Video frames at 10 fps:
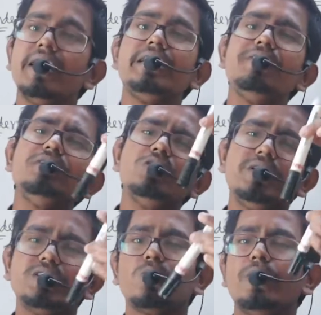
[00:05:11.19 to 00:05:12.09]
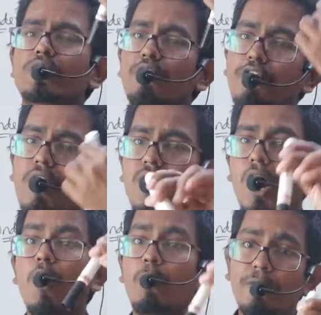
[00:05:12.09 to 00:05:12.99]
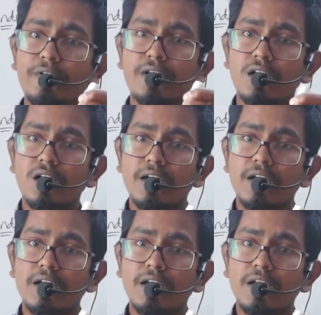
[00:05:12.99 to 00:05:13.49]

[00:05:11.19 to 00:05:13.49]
even though it is going to fall, however,